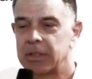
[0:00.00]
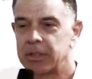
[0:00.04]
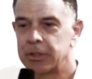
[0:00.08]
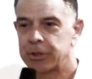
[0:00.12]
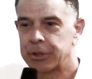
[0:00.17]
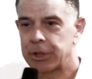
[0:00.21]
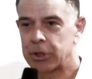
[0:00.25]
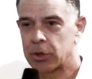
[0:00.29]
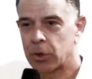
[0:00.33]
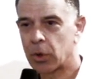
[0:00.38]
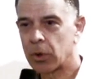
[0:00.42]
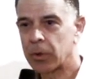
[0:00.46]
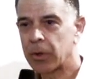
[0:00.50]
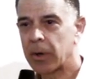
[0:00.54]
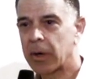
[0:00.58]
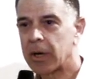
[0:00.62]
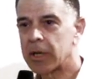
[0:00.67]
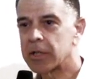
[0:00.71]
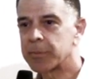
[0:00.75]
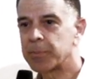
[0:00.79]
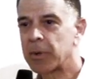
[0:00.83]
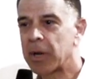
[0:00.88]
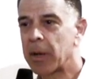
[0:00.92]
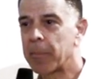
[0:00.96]
She told her
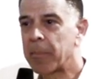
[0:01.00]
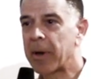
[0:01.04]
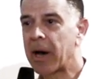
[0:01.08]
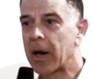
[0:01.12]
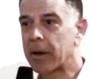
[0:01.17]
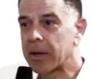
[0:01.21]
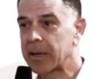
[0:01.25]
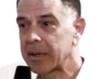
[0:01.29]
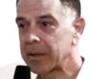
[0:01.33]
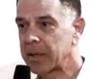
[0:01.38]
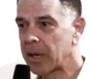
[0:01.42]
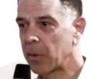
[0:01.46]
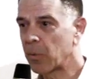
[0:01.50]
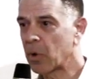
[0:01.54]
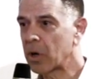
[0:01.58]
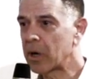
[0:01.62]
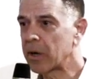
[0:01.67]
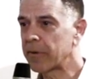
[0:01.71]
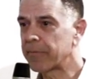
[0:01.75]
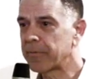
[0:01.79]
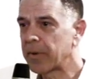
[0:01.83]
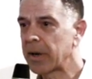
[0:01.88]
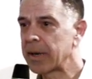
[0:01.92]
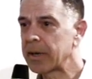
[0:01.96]
husband about it, and he wanted
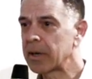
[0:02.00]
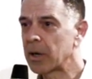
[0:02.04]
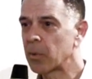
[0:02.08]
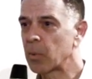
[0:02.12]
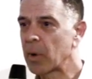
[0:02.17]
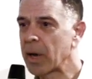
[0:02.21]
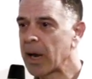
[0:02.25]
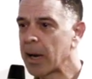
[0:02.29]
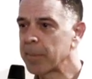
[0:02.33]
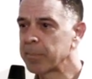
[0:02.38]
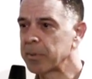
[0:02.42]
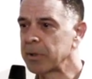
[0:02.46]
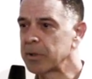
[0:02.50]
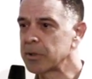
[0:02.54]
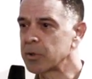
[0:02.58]
to find out what happened,